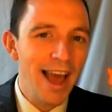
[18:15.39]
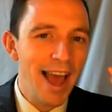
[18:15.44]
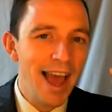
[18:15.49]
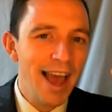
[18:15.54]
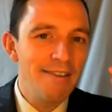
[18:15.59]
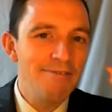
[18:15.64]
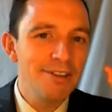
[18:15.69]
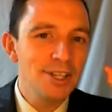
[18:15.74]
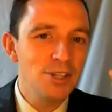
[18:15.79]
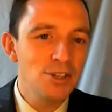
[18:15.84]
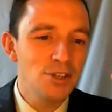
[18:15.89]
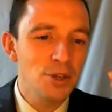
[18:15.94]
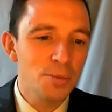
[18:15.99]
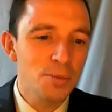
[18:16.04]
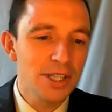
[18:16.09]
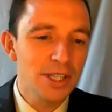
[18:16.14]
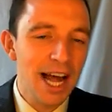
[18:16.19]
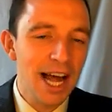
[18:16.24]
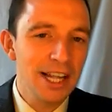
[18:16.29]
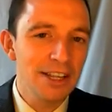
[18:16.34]
Every
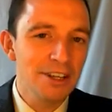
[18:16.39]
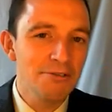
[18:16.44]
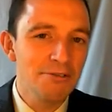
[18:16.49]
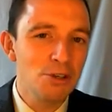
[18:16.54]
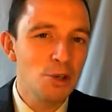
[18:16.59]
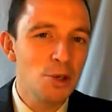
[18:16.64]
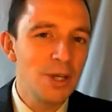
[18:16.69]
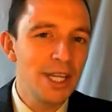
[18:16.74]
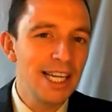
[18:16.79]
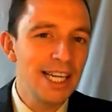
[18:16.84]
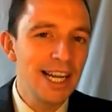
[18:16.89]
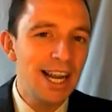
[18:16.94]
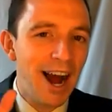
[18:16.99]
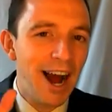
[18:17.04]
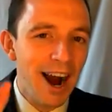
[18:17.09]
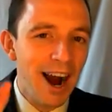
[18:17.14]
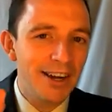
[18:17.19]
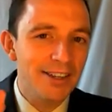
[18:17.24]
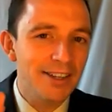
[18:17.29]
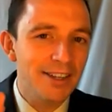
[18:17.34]
substantive, you need an
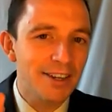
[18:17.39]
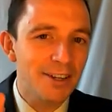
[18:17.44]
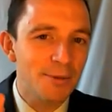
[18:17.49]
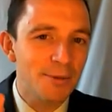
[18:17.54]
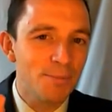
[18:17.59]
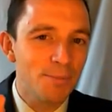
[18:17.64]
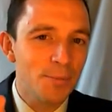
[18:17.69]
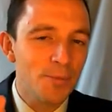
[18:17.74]
article.